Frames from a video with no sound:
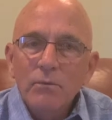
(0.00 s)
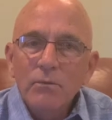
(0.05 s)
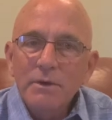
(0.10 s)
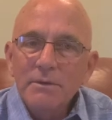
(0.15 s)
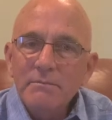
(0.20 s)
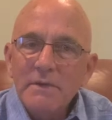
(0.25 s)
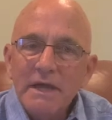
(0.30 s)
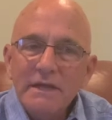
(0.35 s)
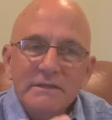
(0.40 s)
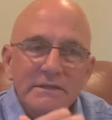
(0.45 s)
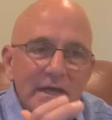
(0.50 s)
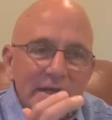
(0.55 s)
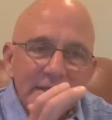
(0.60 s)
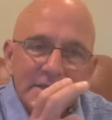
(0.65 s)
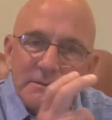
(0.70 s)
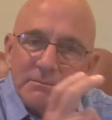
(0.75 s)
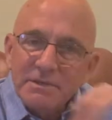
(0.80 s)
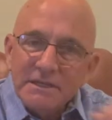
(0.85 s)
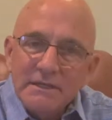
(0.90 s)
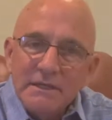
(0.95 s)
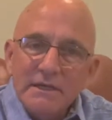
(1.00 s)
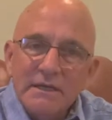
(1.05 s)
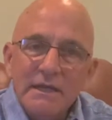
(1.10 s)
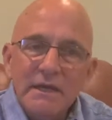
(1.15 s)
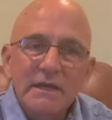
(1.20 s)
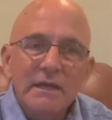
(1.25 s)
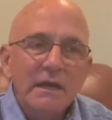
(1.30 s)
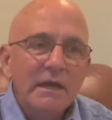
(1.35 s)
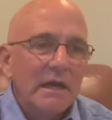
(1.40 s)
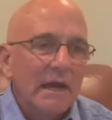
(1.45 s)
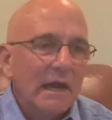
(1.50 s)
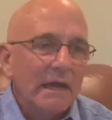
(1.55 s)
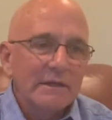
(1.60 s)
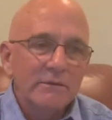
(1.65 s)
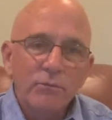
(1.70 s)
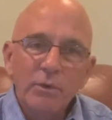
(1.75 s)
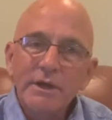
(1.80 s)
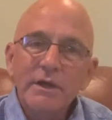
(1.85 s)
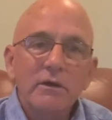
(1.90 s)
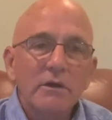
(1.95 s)
We made that at the beginning,
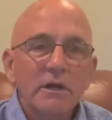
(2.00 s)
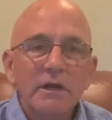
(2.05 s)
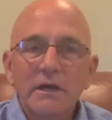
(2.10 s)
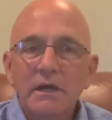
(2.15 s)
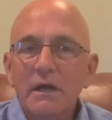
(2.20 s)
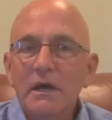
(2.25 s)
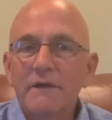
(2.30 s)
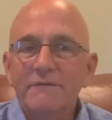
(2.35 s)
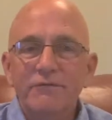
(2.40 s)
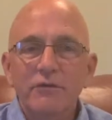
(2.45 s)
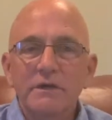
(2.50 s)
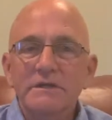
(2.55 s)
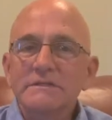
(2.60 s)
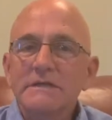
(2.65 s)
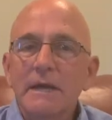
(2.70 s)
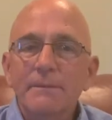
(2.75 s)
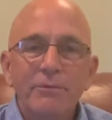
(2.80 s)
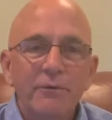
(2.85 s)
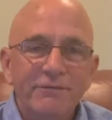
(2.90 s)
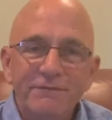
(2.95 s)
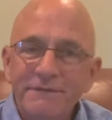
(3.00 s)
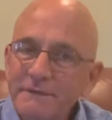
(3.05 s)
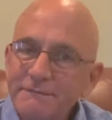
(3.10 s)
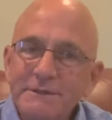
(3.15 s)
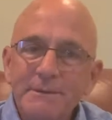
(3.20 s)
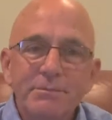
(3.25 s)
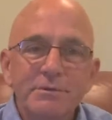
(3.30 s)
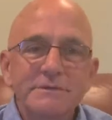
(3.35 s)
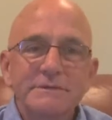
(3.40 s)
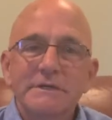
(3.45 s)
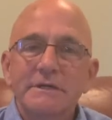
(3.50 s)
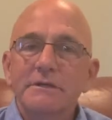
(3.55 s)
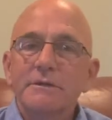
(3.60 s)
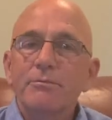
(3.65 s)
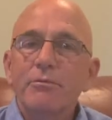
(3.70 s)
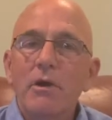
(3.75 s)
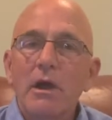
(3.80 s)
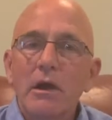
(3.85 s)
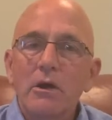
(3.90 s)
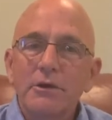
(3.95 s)
and we are going to cut, for example, 50% of
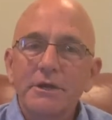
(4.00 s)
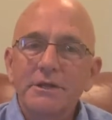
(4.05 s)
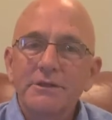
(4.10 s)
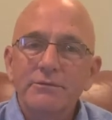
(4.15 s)
the priority